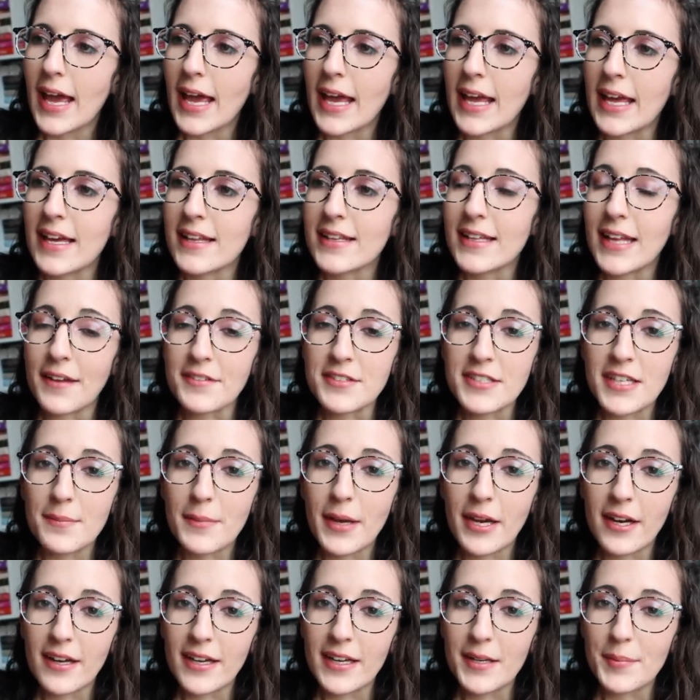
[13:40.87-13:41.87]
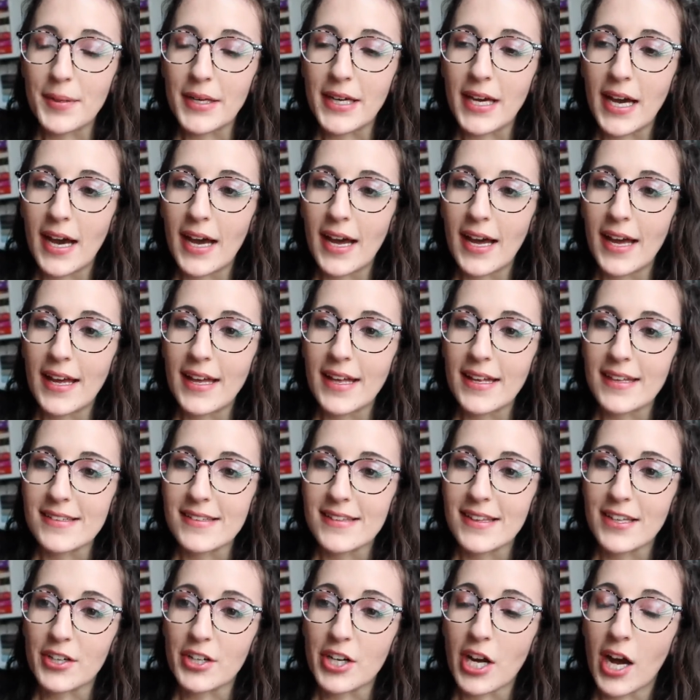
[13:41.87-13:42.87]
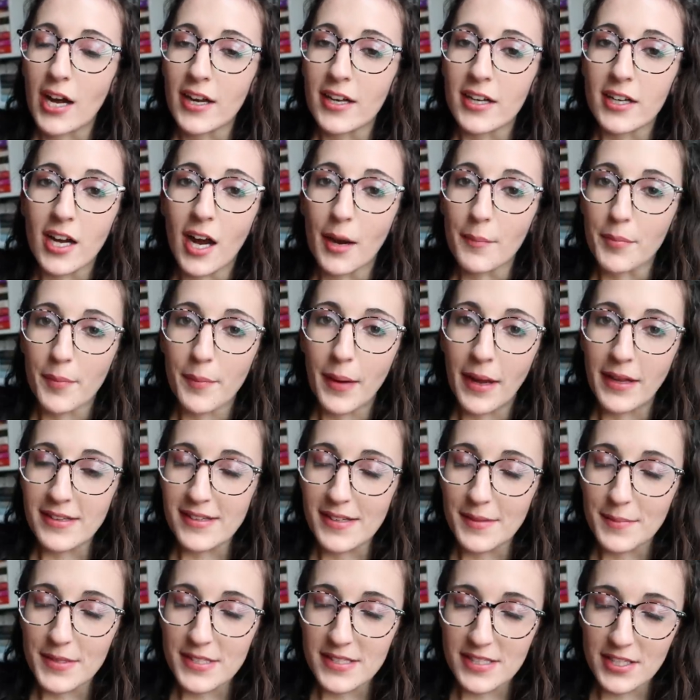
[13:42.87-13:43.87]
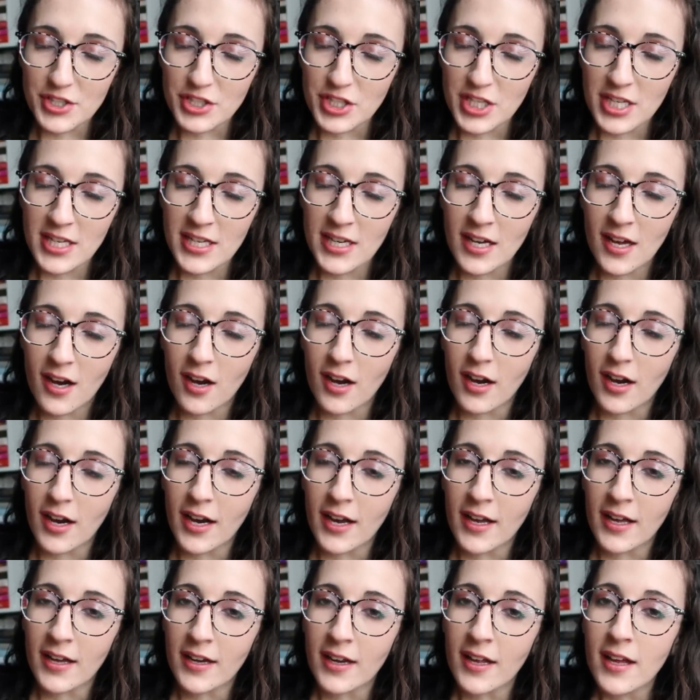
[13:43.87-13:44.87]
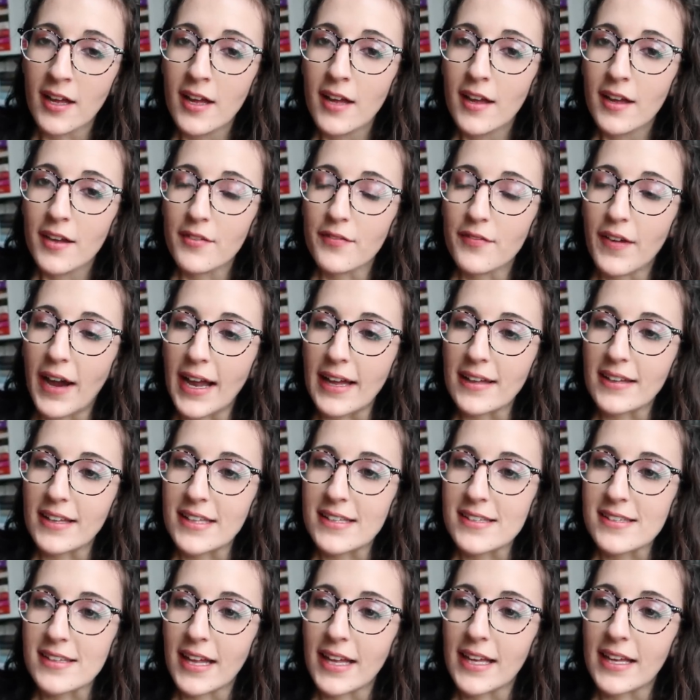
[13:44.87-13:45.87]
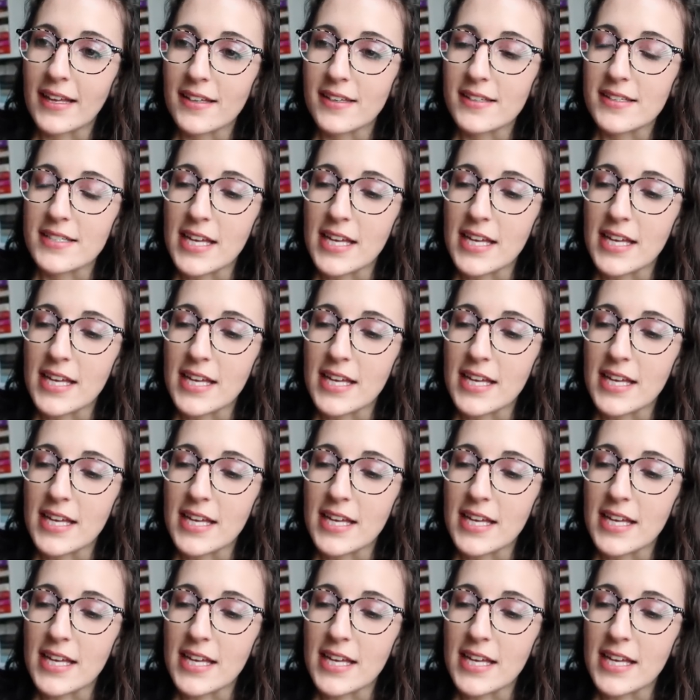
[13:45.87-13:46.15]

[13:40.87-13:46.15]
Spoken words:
And they have to get married because they're caught in a compromising position on Violet's, like,